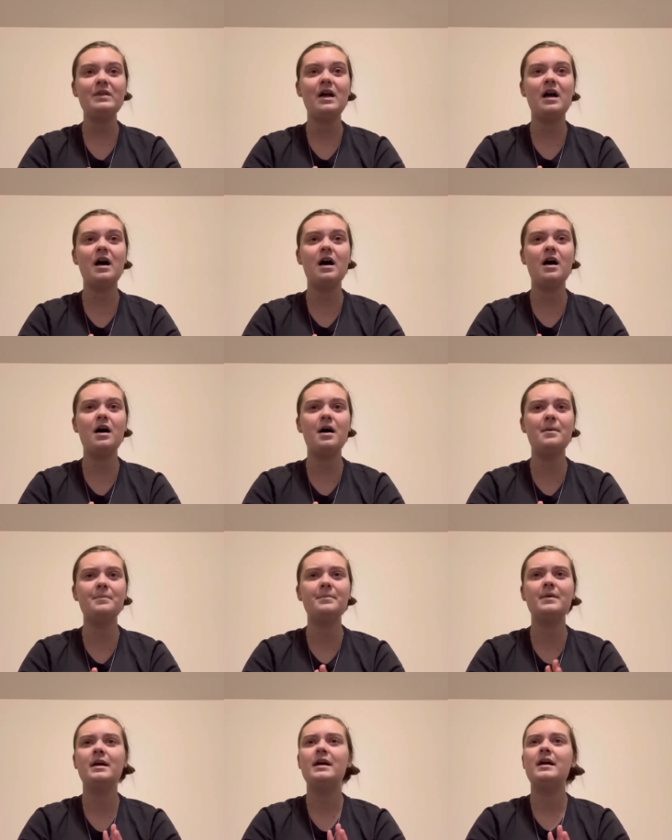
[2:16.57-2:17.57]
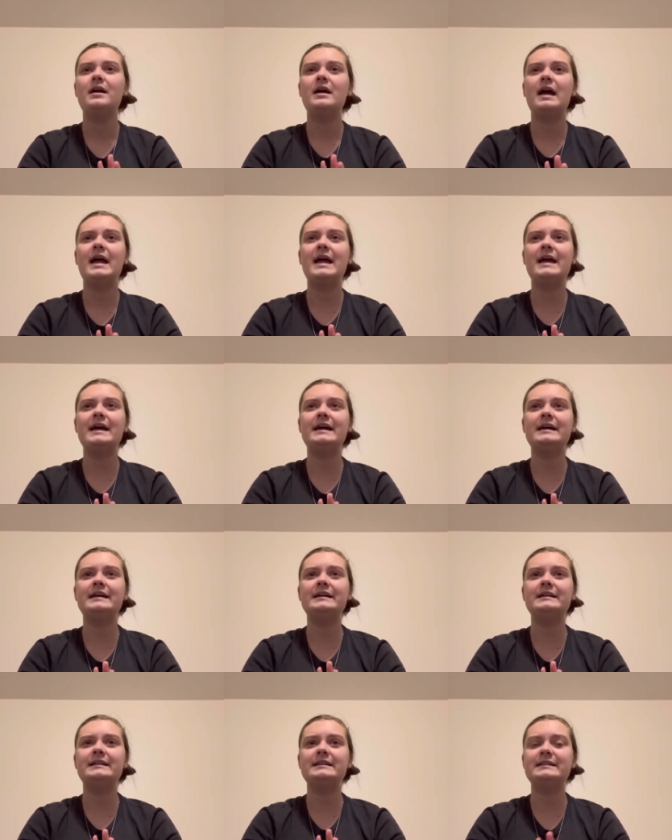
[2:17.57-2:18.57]
Um,
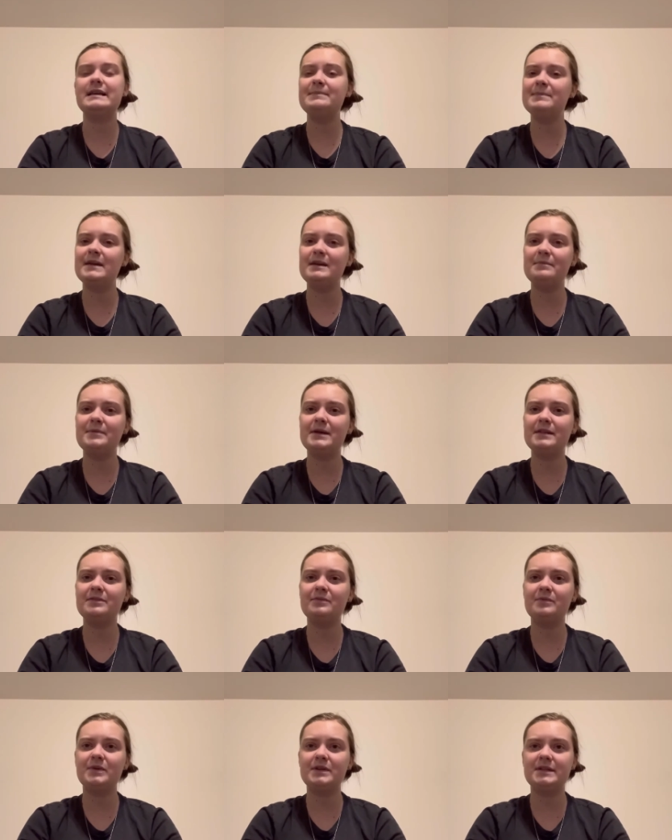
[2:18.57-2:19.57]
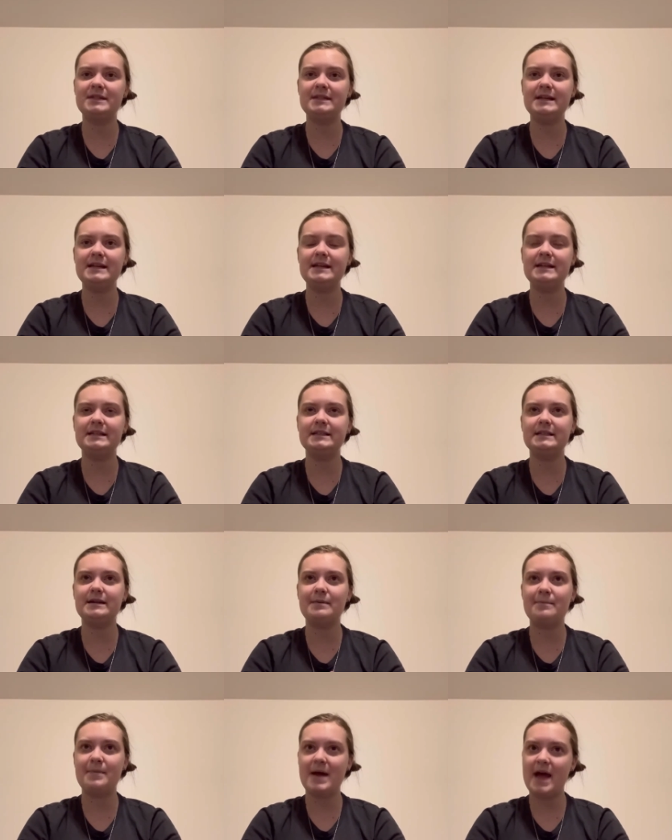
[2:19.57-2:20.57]
and same thing with receipt
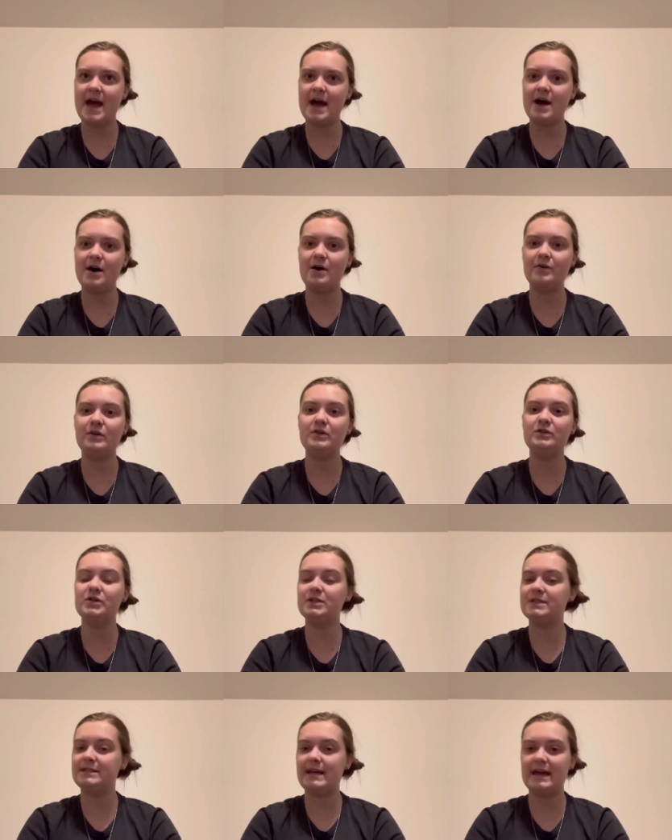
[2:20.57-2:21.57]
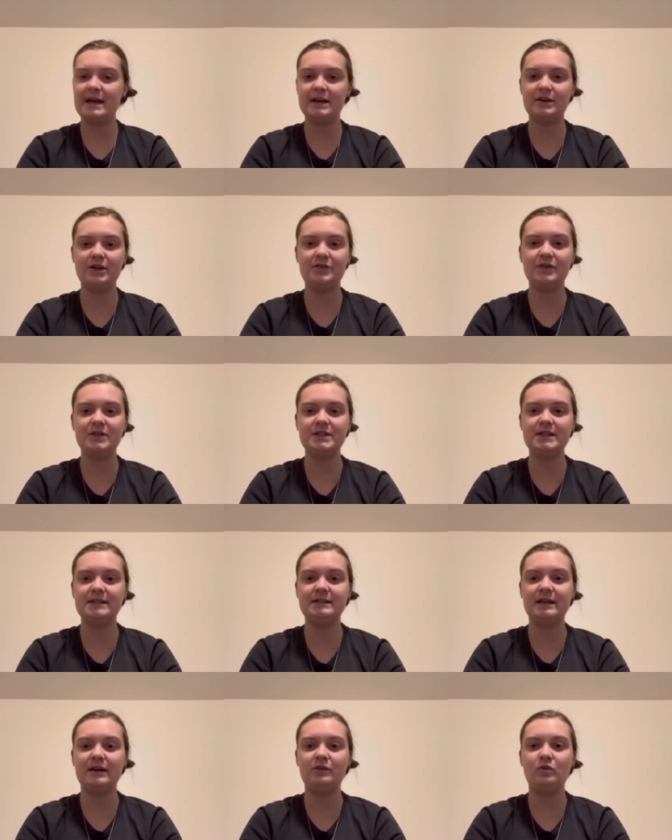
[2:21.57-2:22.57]
PAL, you just scan your
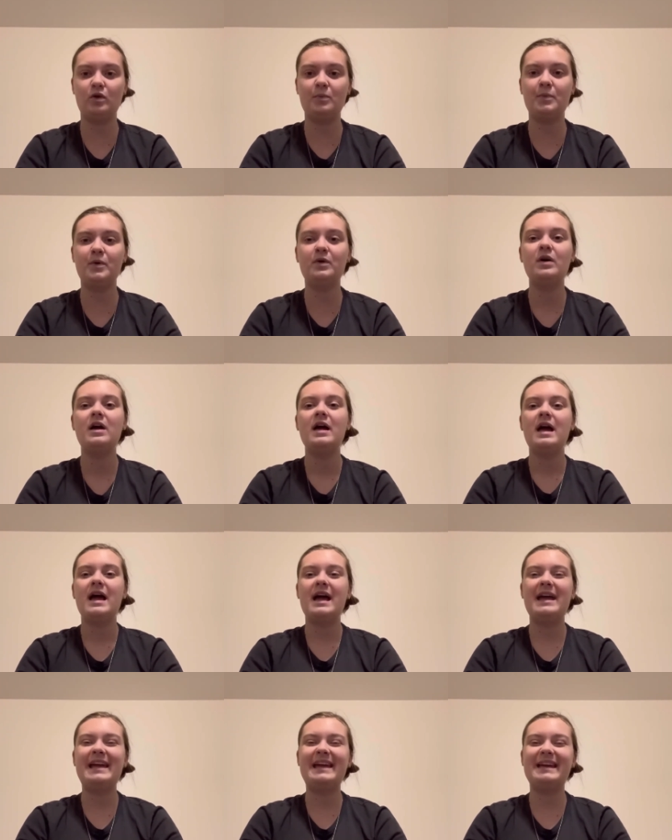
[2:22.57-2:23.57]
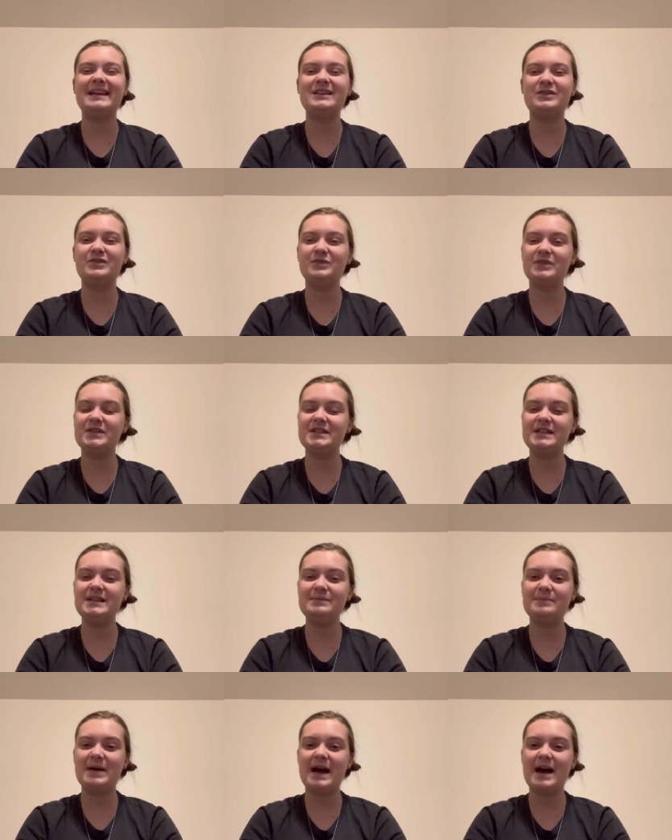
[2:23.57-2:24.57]
receipts like normal and on
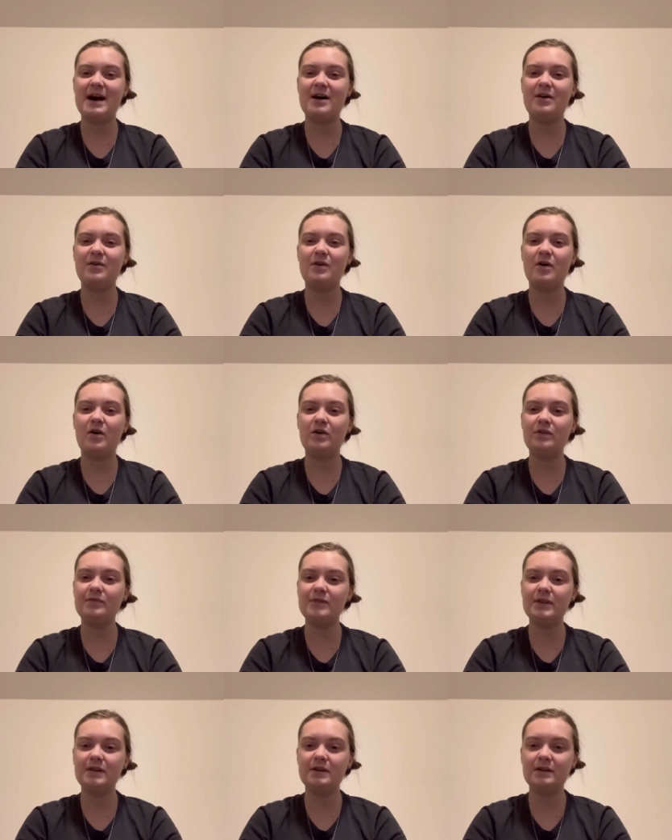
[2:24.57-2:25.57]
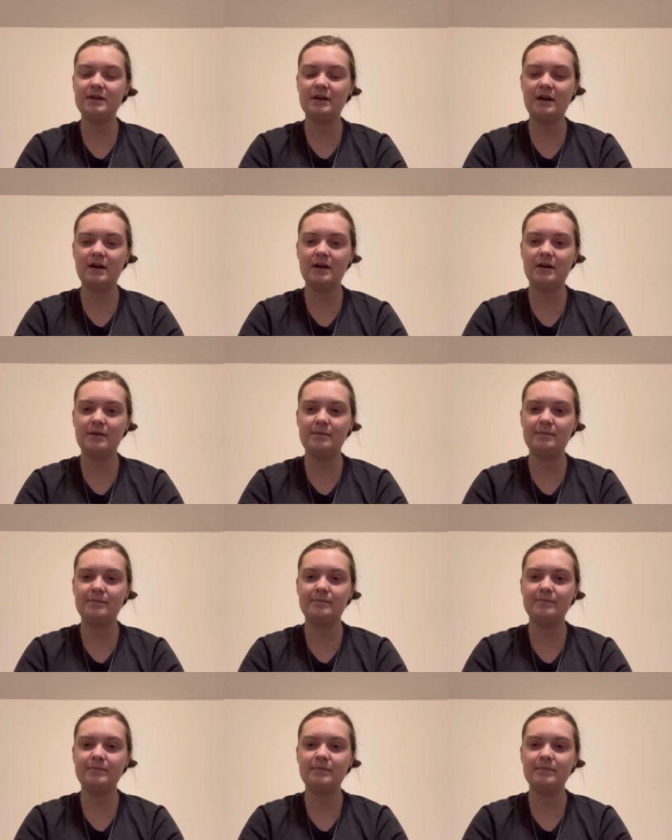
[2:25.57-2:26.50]
receipt pal all of the um,